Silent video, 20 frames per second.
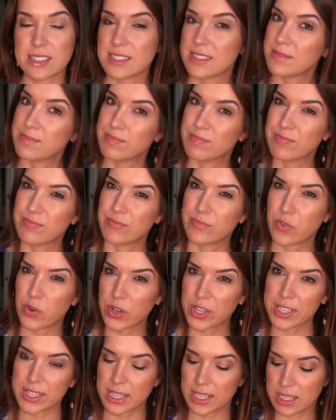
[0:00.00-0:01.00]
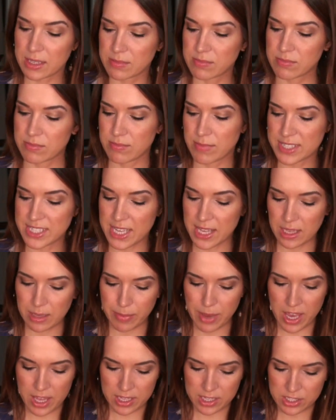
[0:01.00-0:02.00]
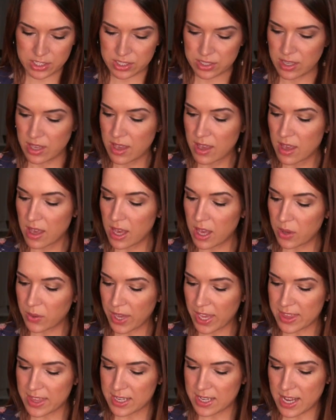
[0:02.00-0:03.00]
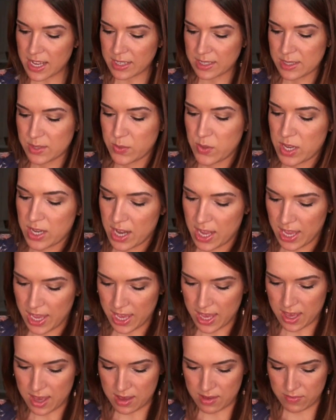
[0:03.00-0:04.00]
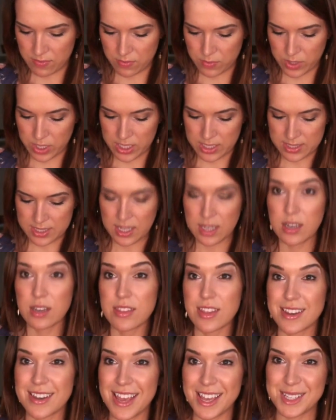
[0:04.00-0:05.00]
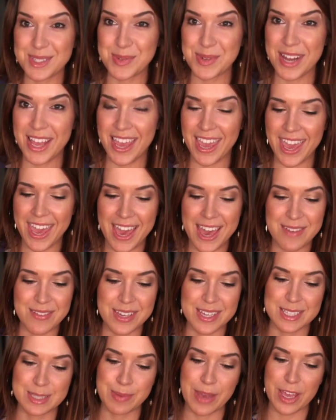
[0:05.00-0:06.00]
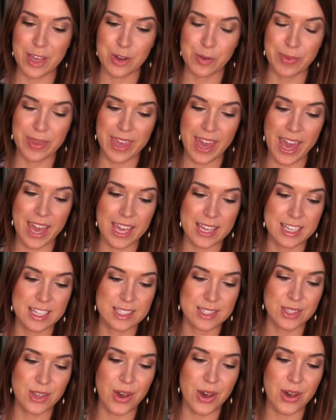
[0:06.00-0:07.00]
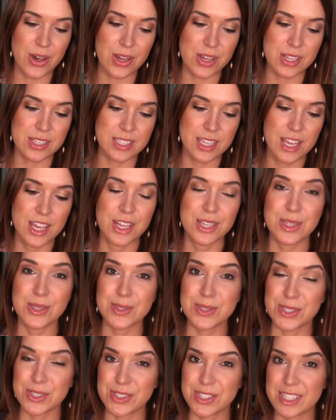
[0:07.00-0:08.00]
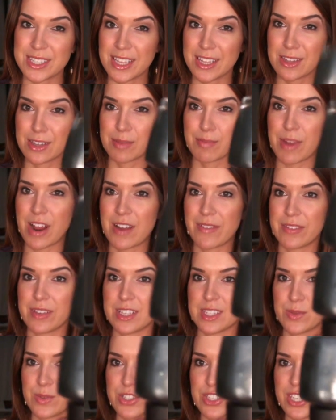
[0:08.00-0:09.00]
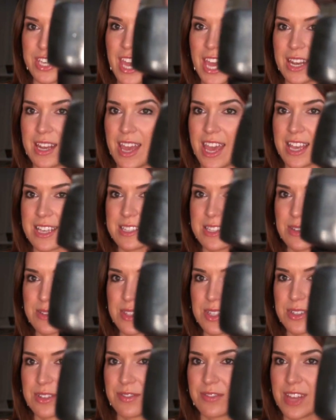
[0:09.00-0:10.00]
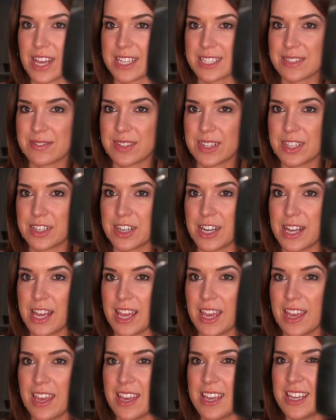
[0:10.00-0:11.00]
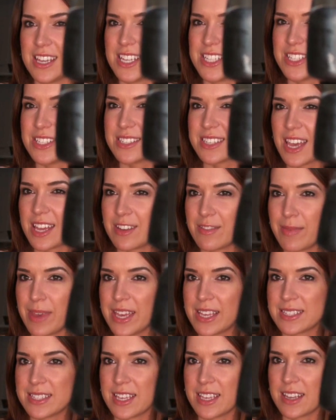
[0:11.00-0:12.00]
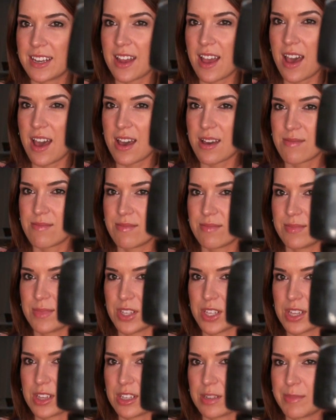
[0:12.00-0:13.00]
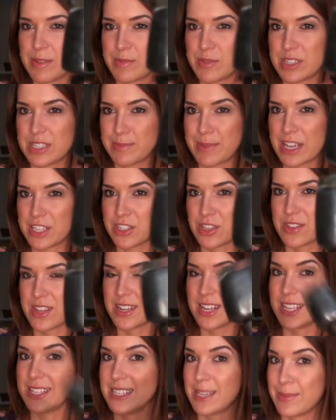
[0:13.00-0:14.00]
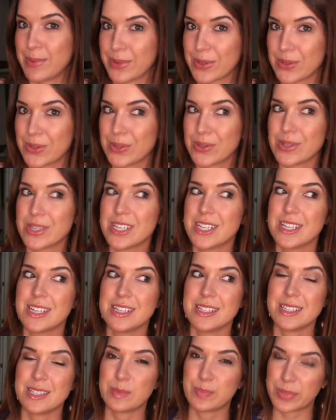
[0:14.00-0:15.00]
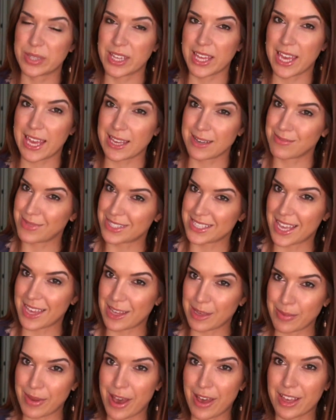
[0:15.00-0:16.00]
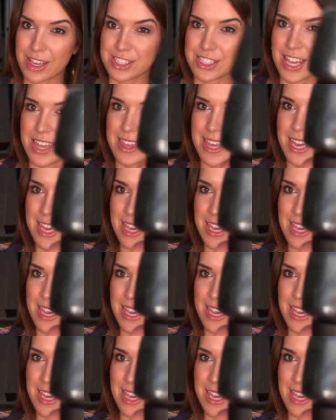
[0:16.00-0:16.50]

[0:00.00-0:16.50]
like foily metallic polish. Okay, the next one I have, where is it? The next one I have is by O P I, and it's called Lucerne-tainly Look Marvelous, which again has those little flecks of glitter in it. It just kind of makes it um, look a little bit more special than a typical just plain metallic polish,